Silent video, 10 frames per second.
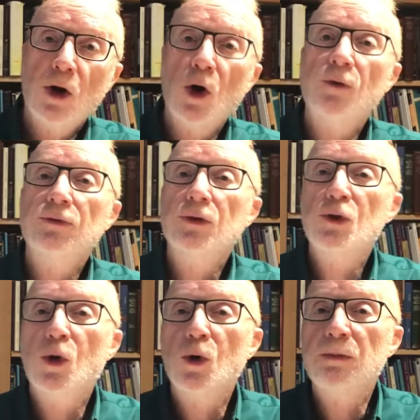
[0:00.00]
often
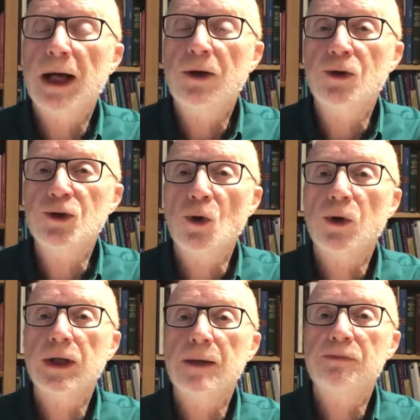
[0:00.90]
called by her
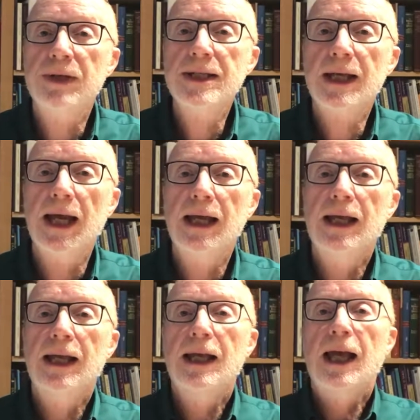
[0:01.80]
shorter name Prisca,
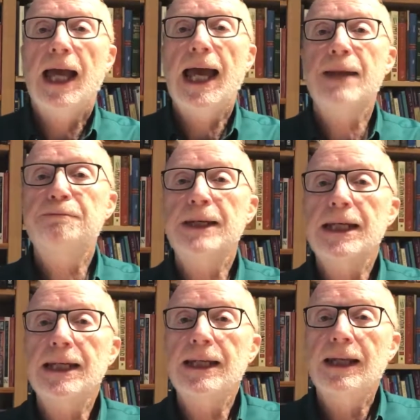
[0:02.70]
had
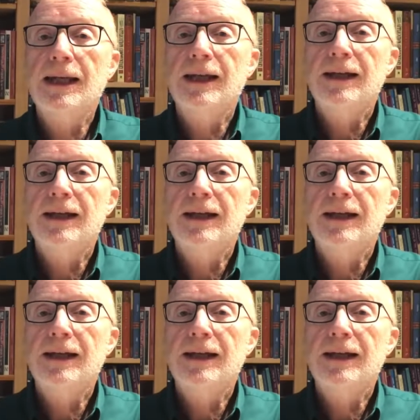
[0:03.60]
been